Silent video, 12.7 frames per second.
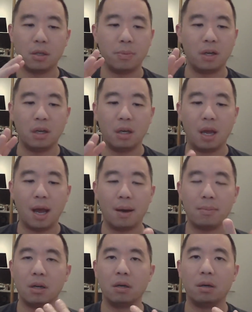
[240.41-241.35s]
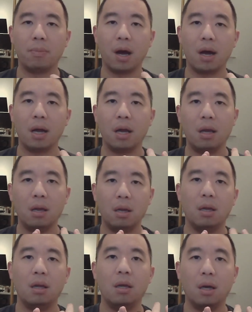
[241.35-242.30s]
been inhabited by
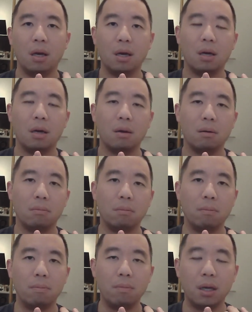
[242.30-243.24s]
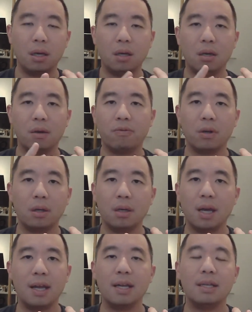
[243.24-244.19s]
many different
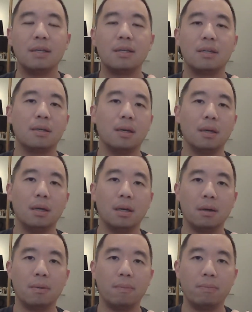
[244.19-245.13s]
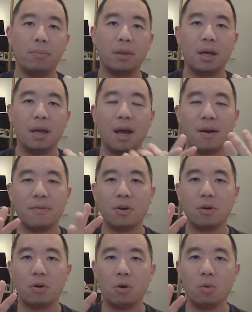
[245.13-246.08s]
tenants, they have
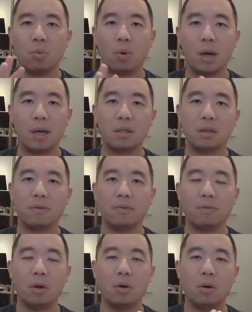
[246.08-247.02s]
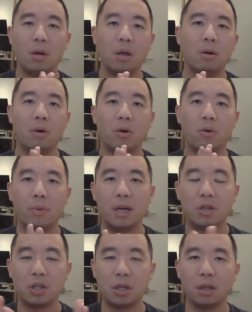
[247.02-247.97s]
their own ways of
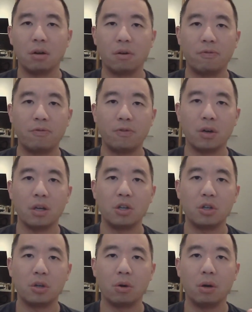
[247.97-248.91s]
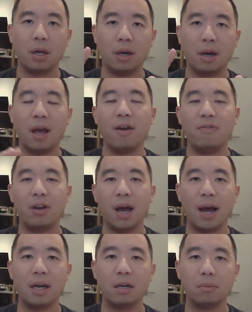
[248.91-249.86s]
arranging their furniture and heavy
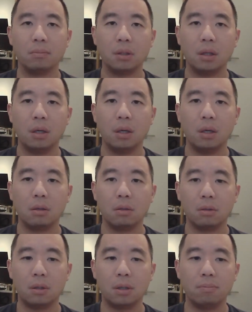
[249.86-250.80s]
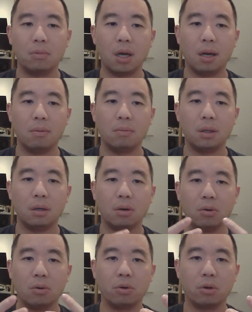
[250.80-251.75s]
items. So sometimes in
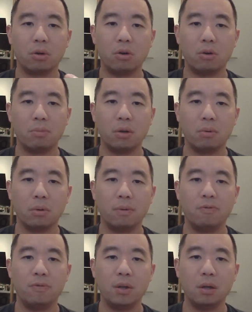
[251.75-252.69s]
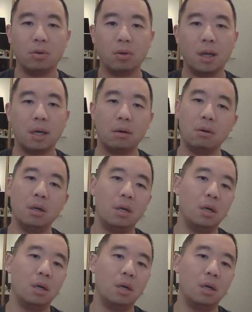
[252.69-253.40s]
an older home, you would feel that